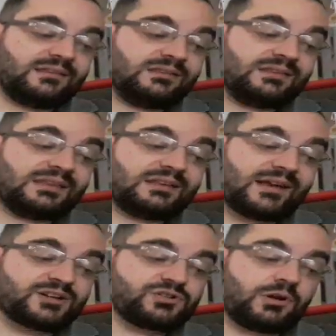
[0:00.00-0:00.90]
in a
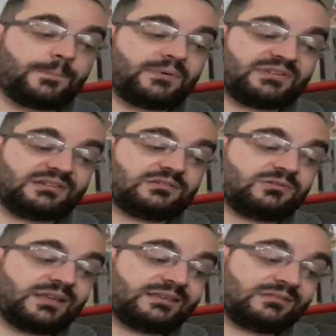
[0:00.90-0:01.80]
direction opposite to
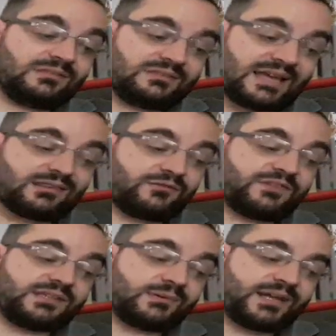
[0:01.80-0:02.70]
that of
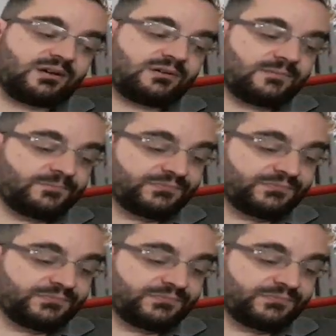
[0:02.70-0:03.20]
the dragon.